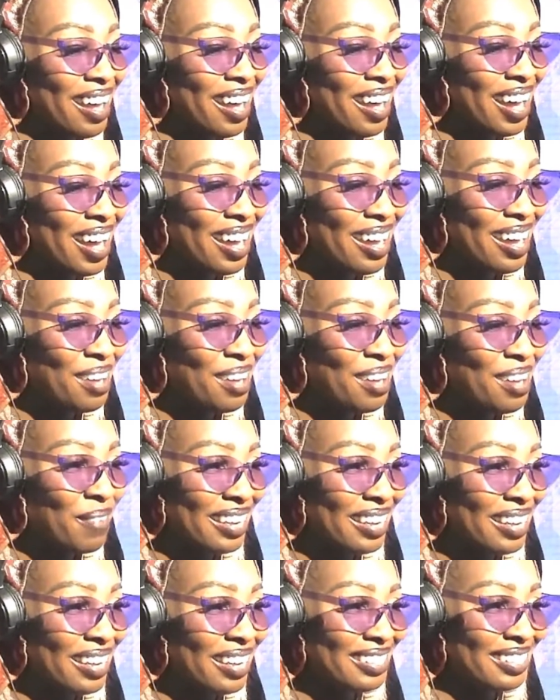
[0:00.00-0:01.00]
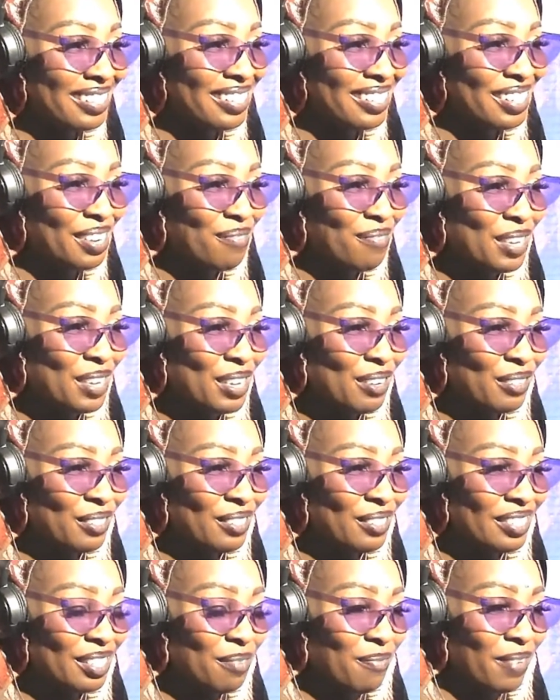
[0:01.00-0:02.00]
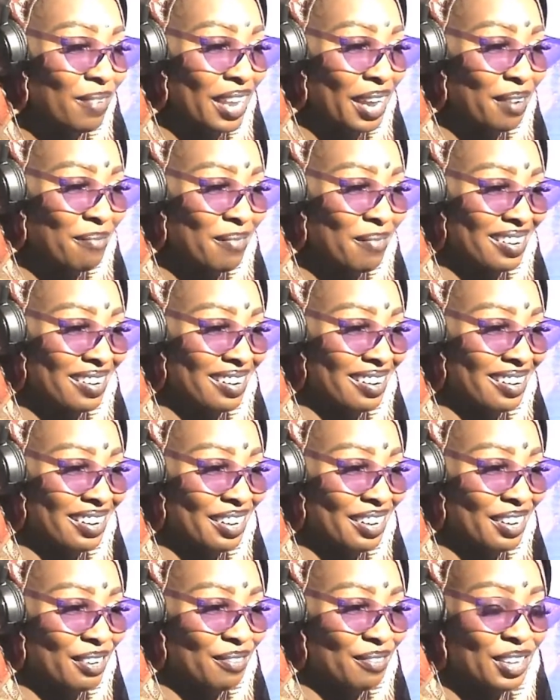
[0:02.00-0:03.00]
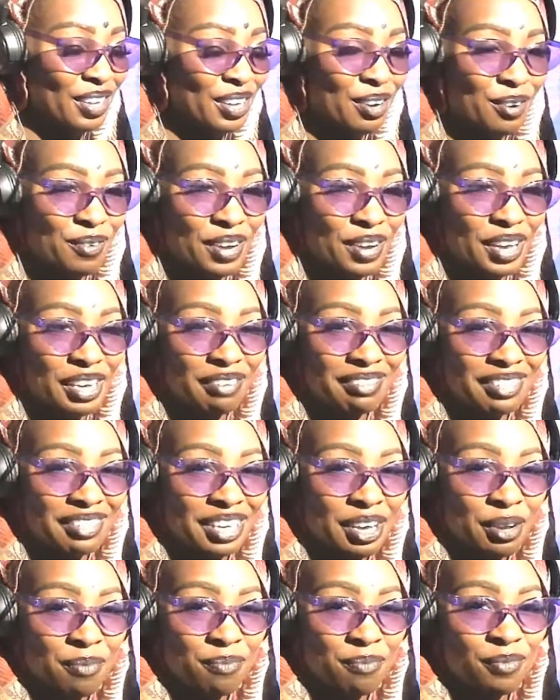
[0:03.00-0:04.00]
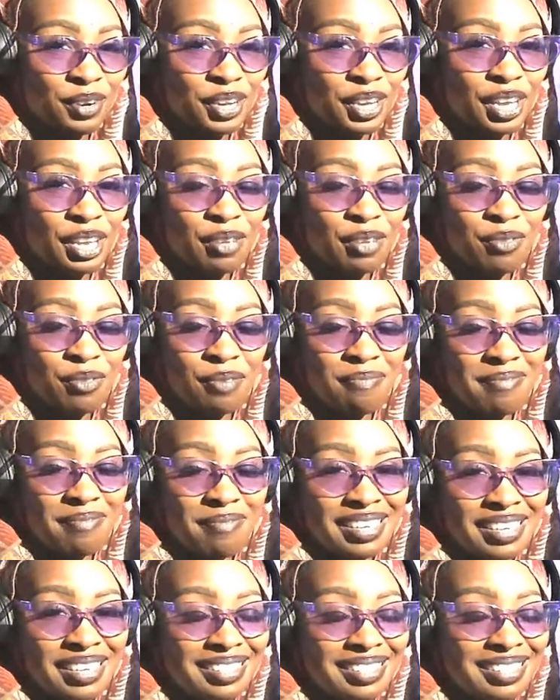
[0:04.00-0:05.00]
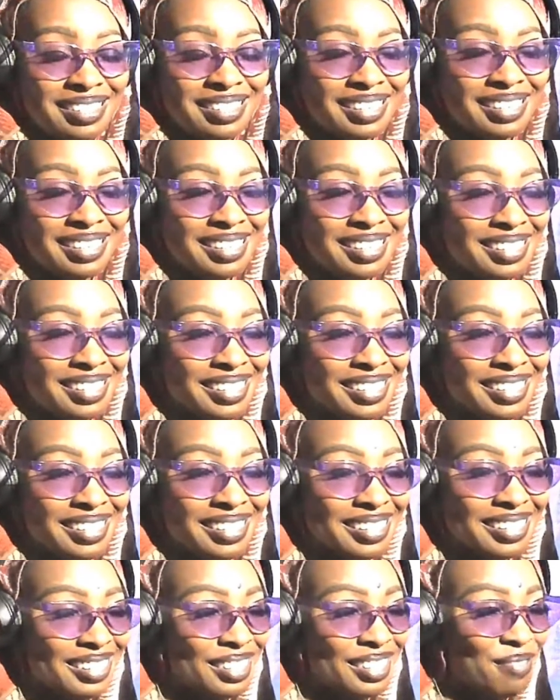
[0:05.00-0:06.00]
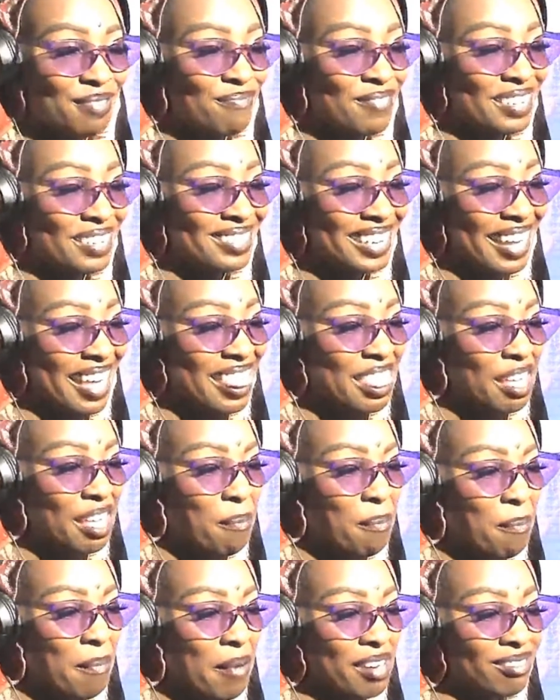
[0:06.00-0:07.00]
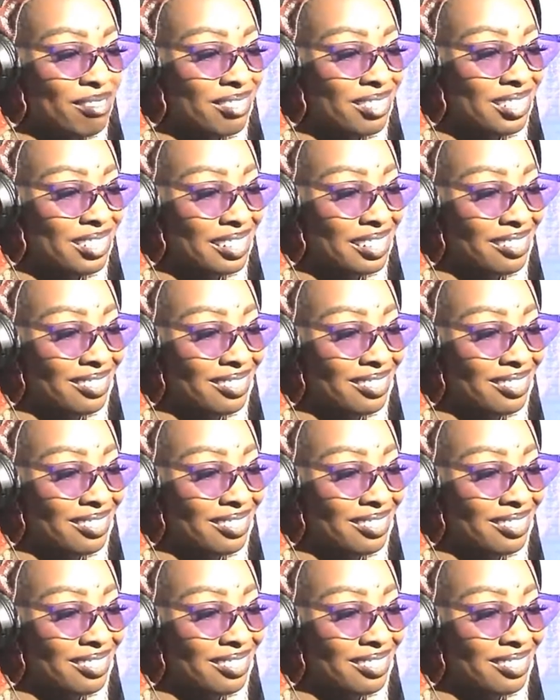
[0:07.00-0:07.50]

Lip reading: I'm iiiYansaje Muse, the Black Madonna of the airwaves, bringing you the mystics, the music, and the mojo